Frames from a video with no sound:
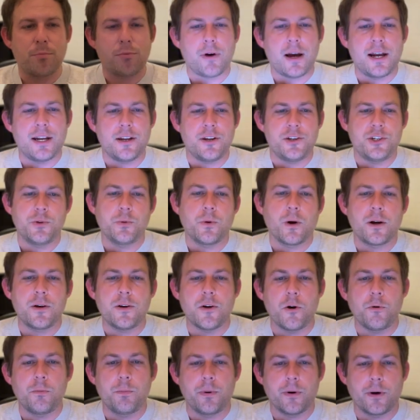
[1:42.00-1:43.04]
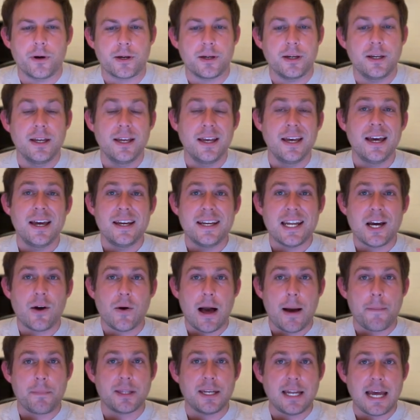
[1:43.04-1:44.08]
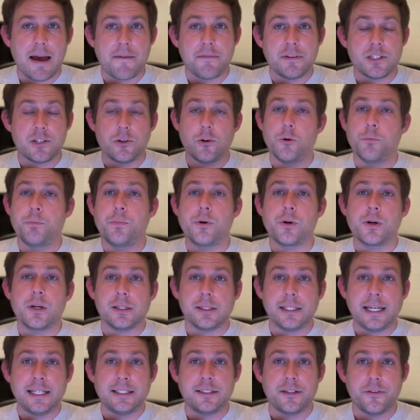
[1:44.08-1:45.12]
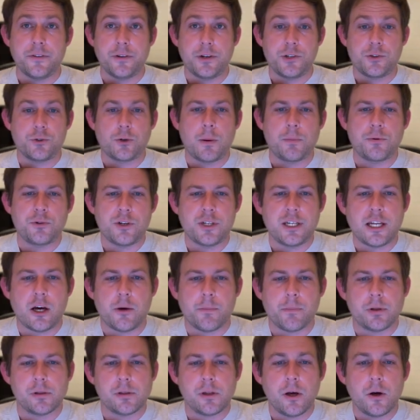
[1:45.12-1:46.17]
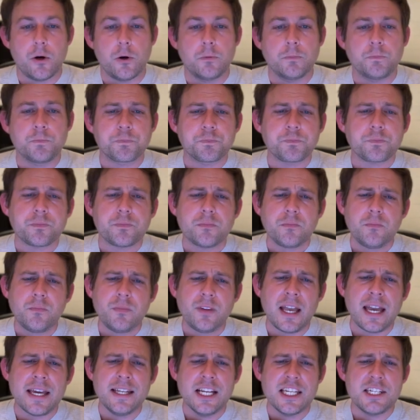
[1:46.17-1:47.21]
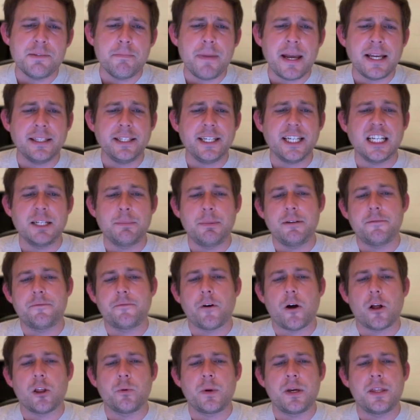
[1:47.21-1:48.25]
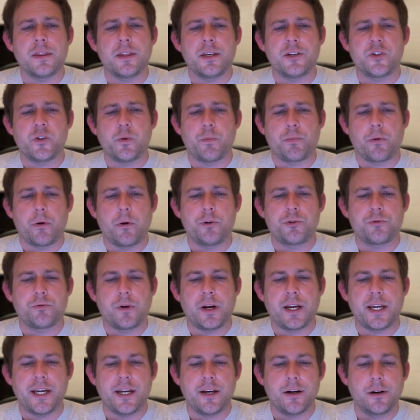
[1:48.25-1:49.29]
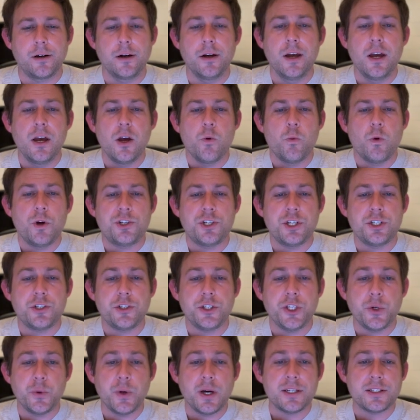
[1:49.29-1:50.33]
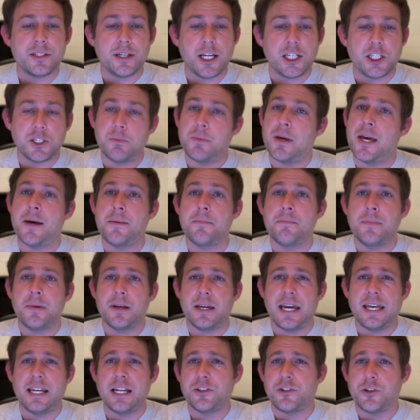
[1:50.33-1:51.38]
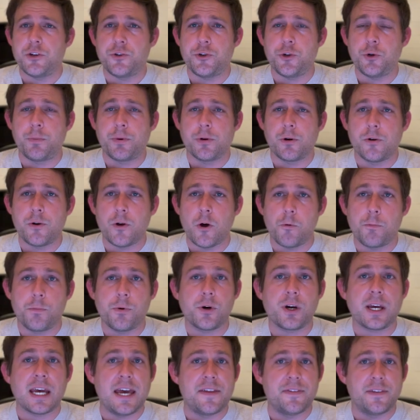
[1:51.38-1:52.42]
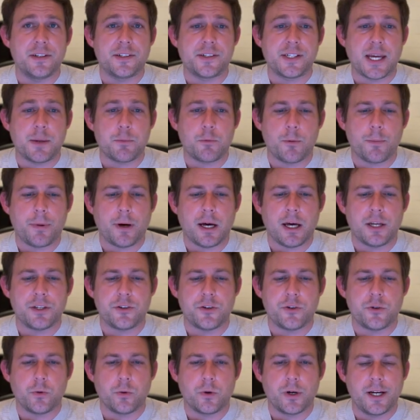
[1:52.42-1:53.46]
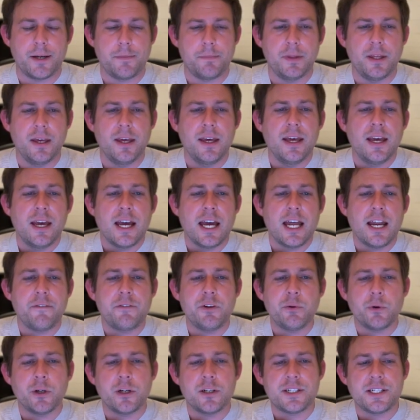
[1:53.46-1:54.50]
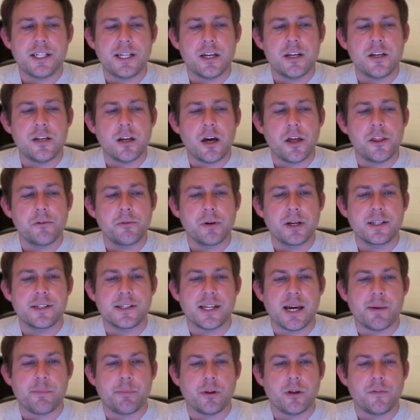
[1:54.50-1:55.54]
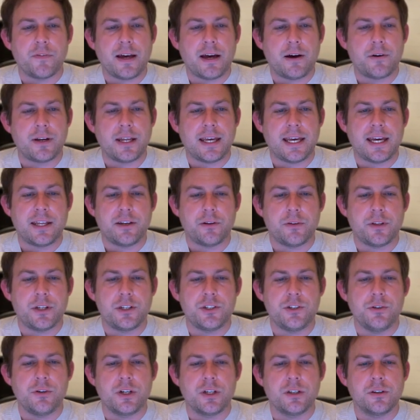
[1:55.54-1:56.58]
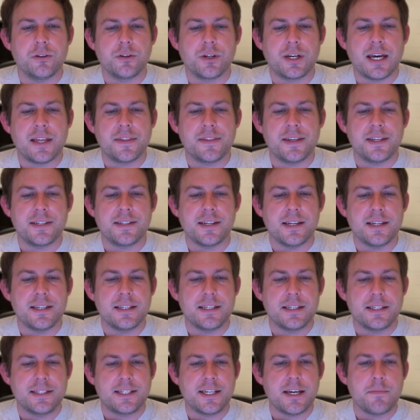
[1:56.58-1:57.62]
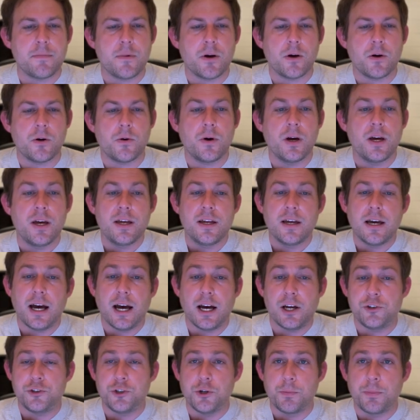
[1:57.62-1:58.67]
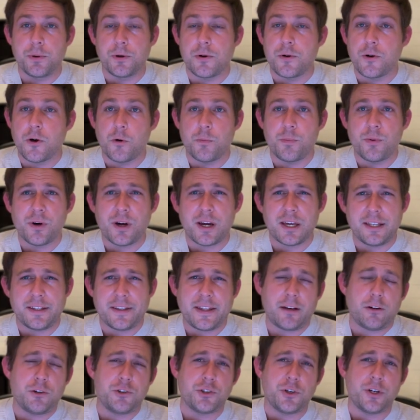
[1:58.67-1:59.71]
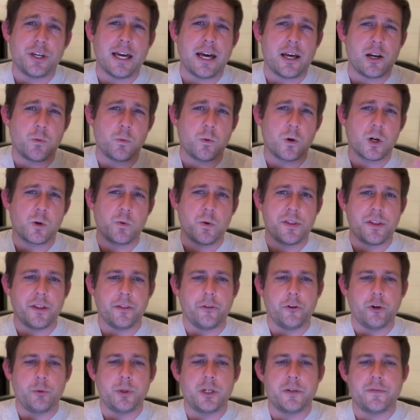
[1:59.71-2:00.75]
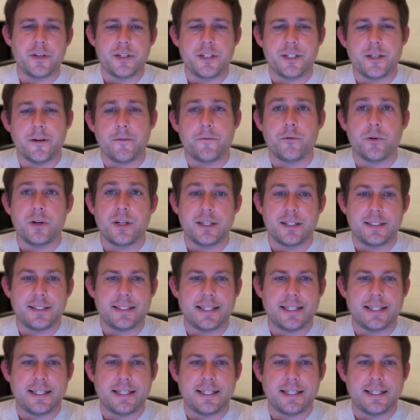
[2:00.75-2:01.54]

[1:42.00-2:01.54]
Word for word: right into our notebook. Now, I'm gonna have this notebook linked in the description down below, and it's mainly going to be following this approach right here, which is USHMM, and it's a Jupyter notebook in the same repository. And if you want to see another example of how to handle this, you can look at this demo uh, Jupyter Notebook, and that'll show you how to work with a little bit of a different